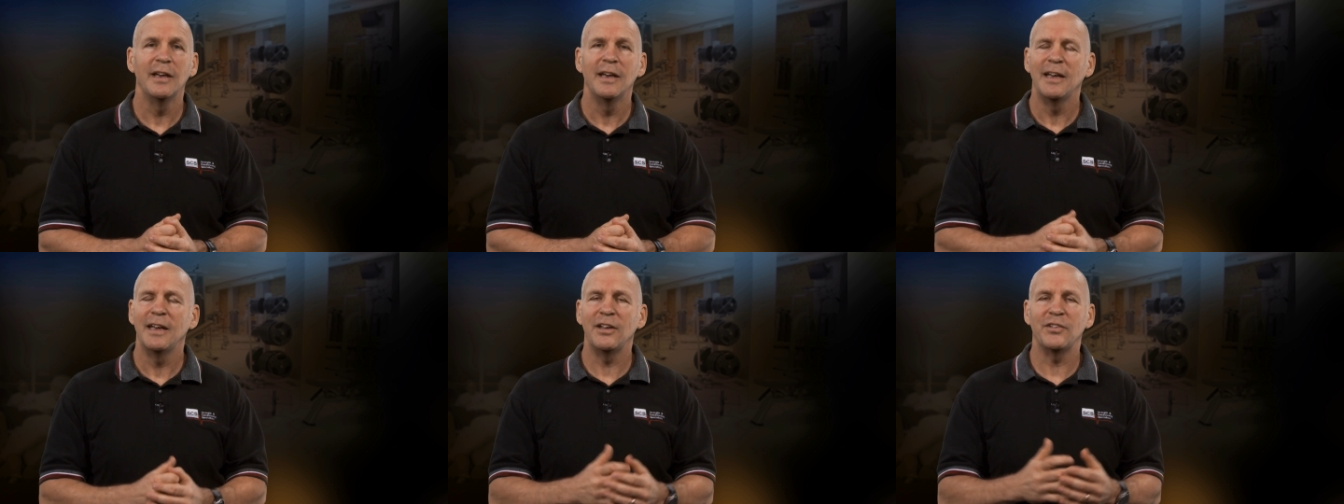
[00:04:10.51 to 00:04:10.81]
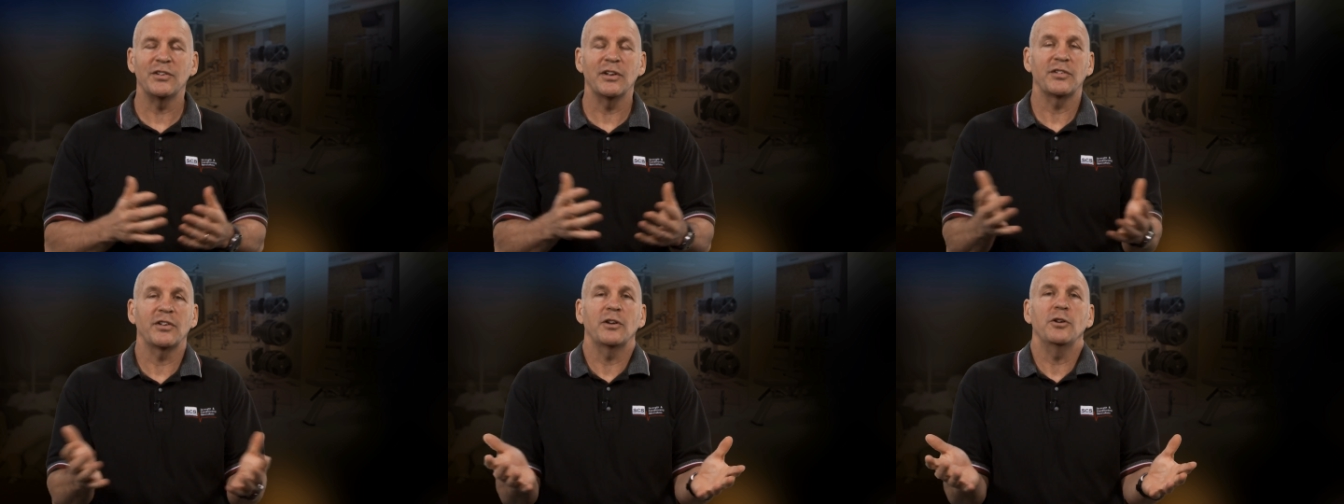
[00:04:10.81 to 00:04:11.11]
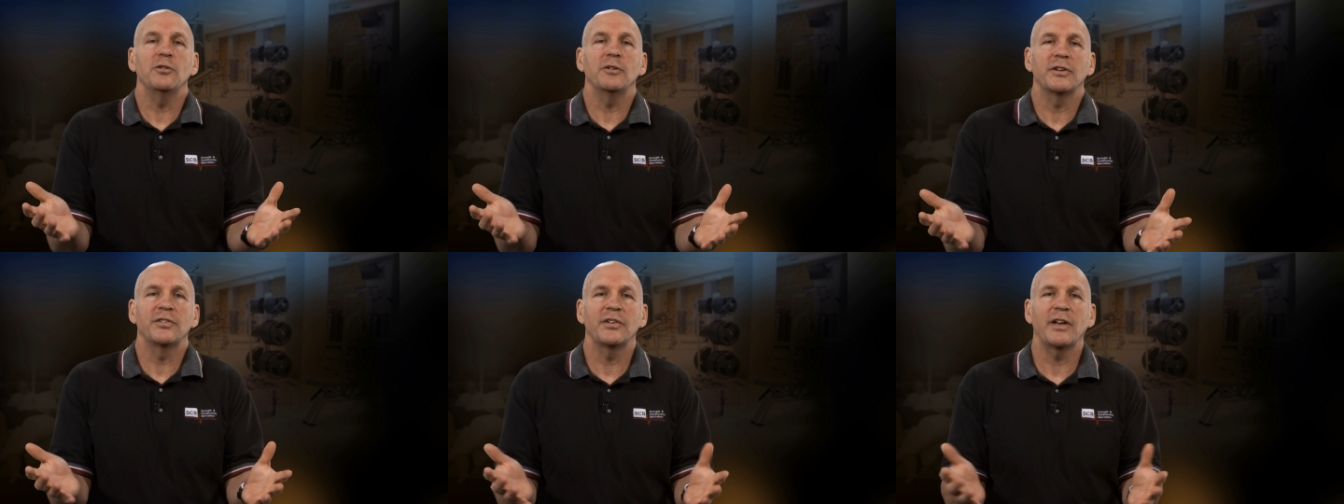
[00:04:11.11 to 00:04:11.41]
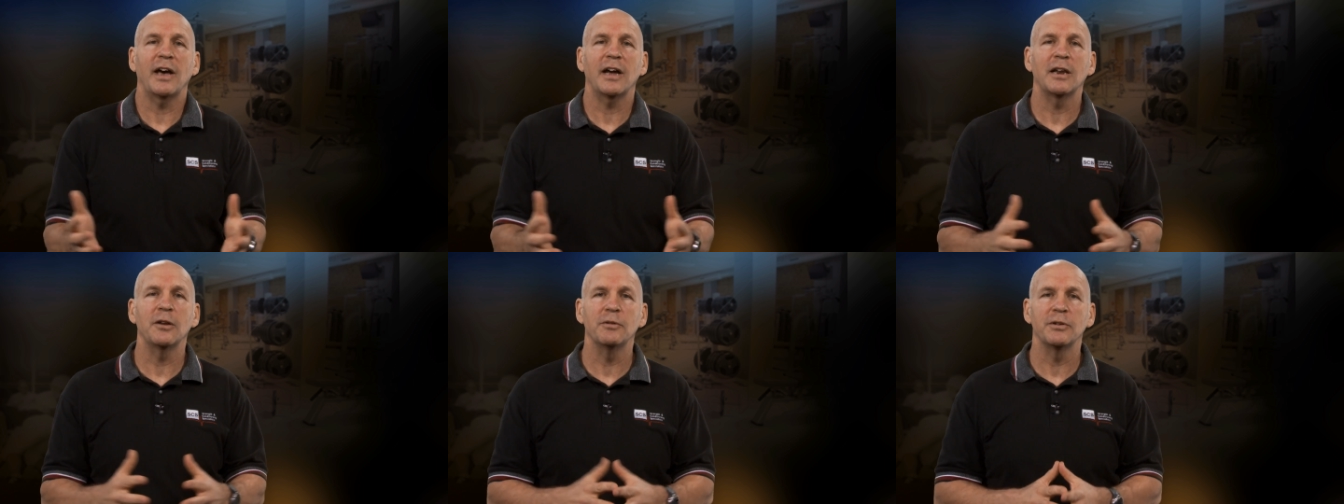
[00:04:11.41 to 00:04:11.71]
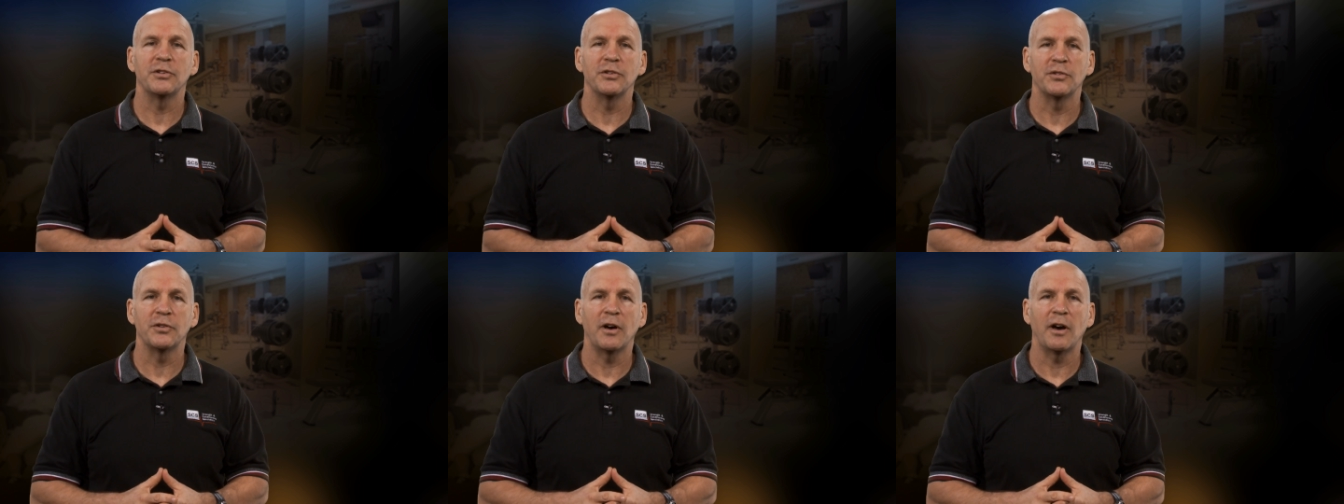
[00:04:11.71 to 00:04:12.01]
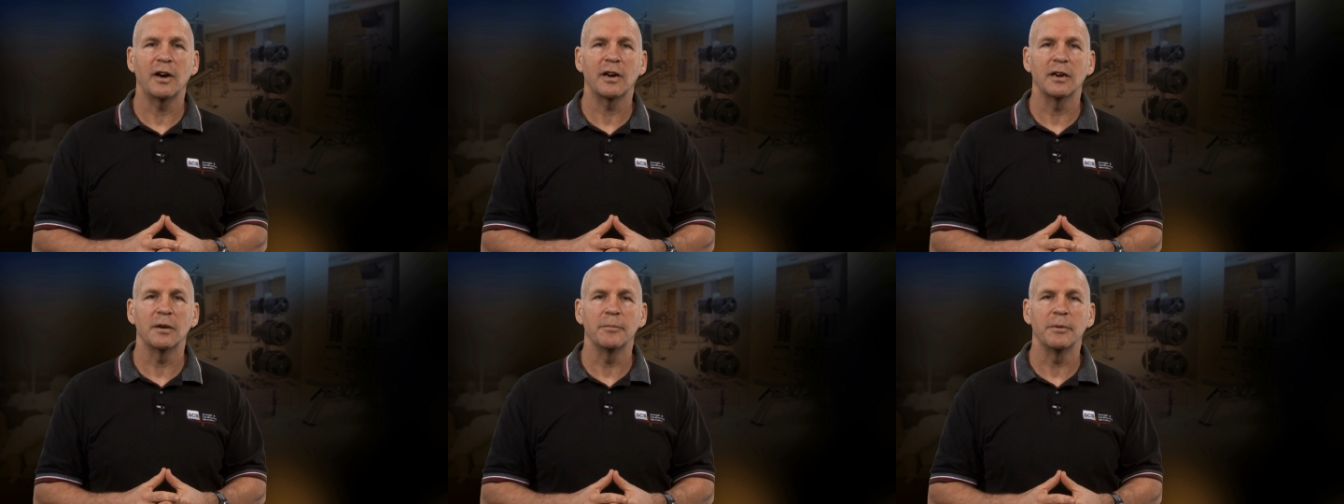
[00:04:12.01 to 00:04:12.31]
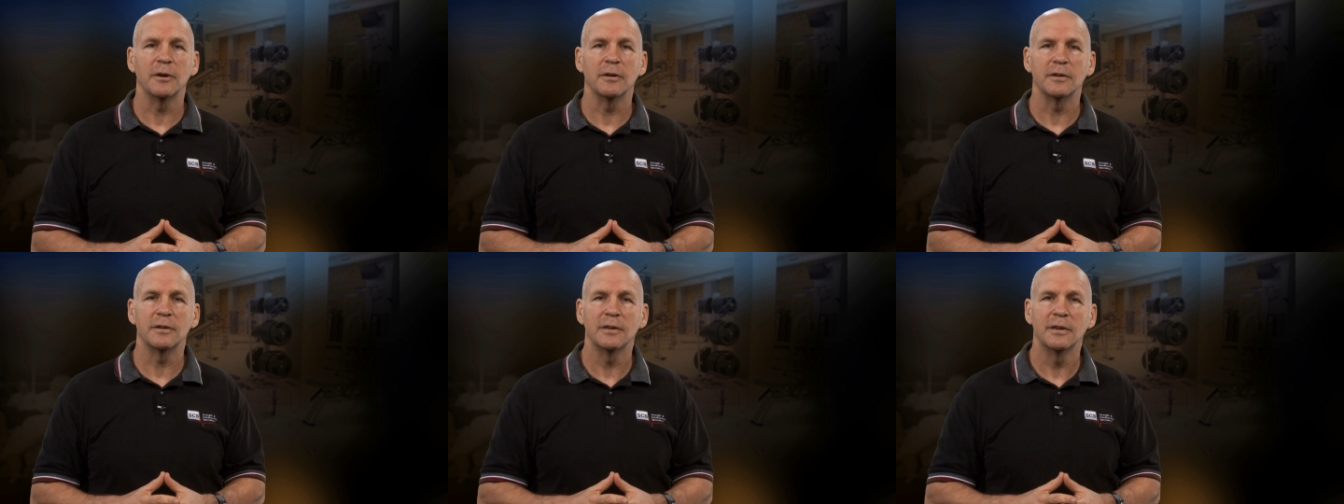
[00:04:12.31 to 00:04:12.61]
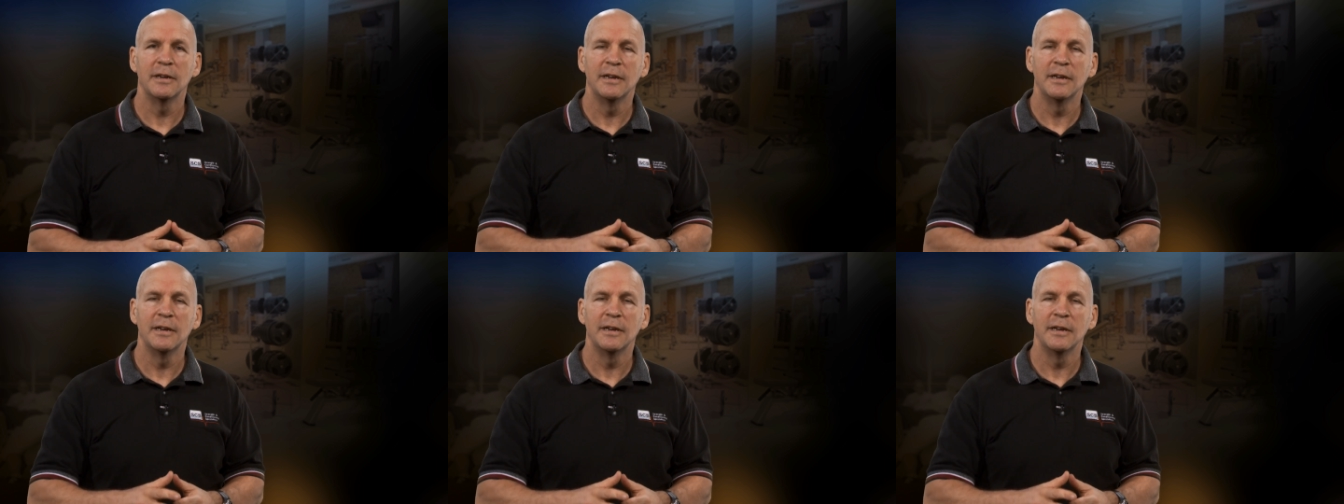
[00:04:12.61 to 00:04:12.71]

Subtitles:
he says, I know exactly what you're talking about.